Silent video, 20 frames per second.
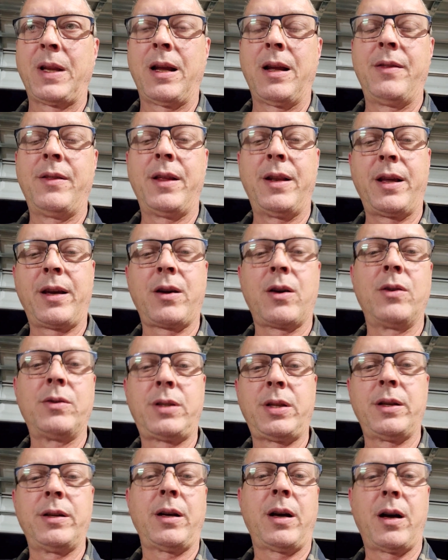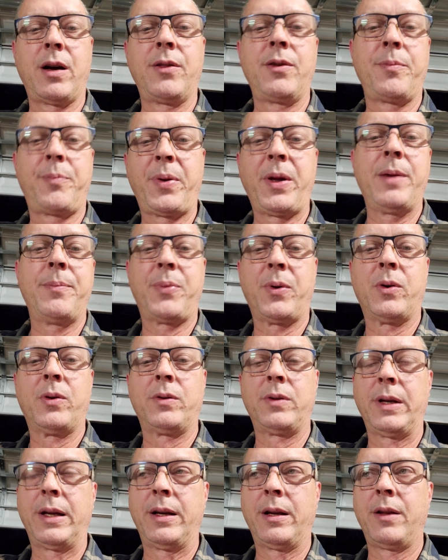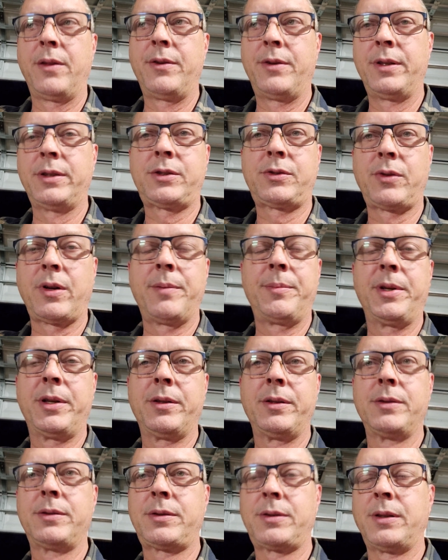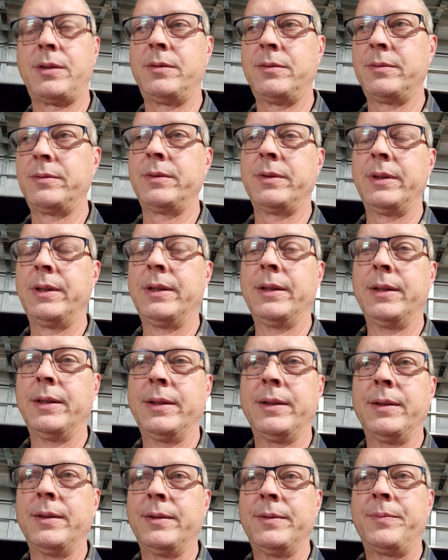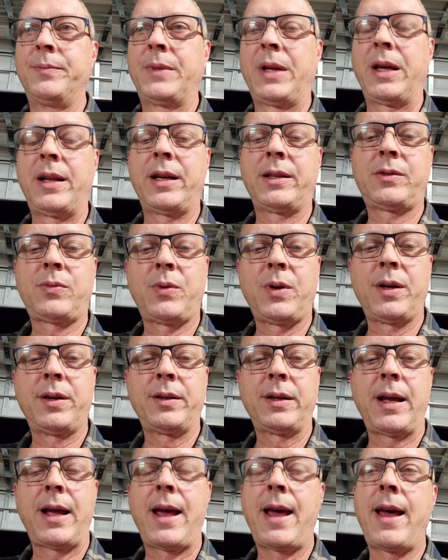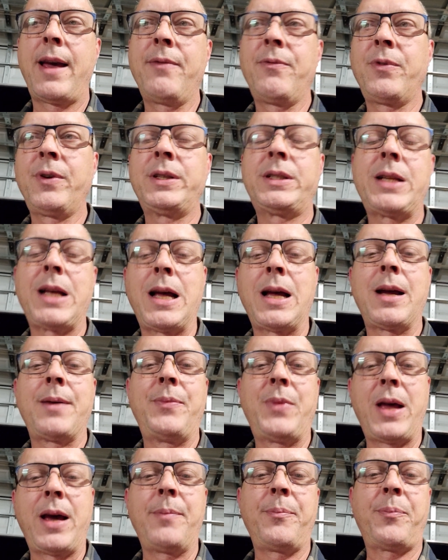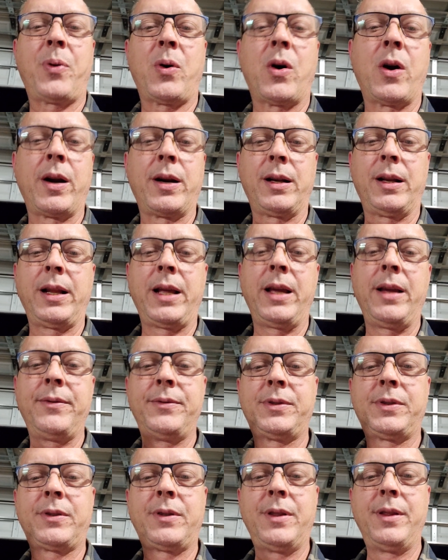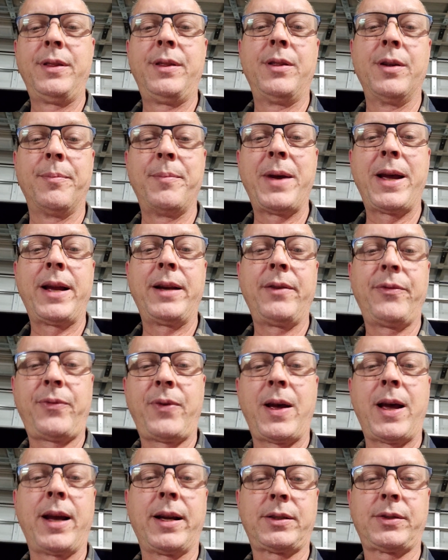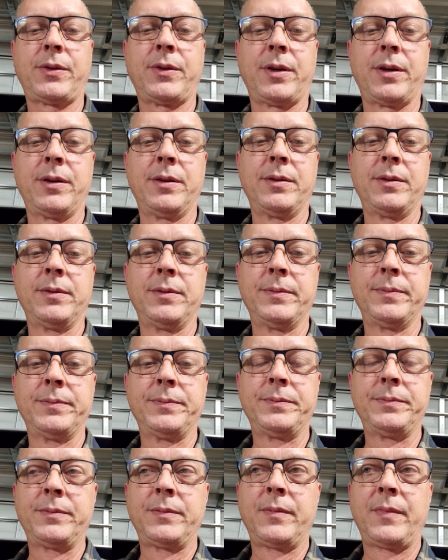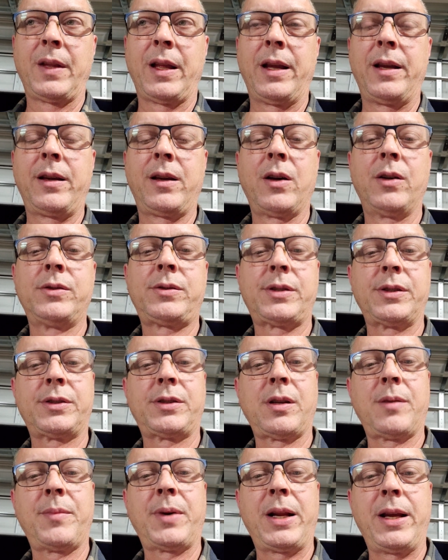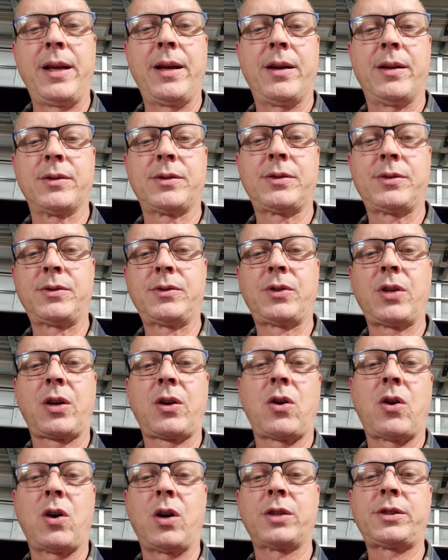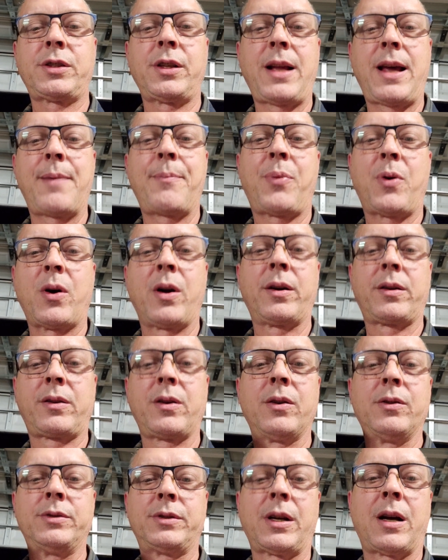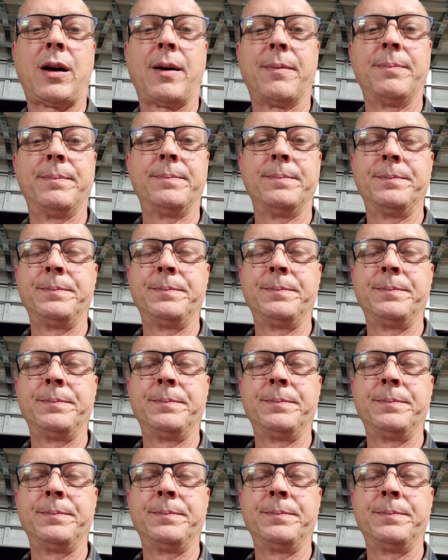and then they go to other people and other distributors, and that's where every time that part leaves the manufacturer and goes to somebody else, the cost of that part goes up.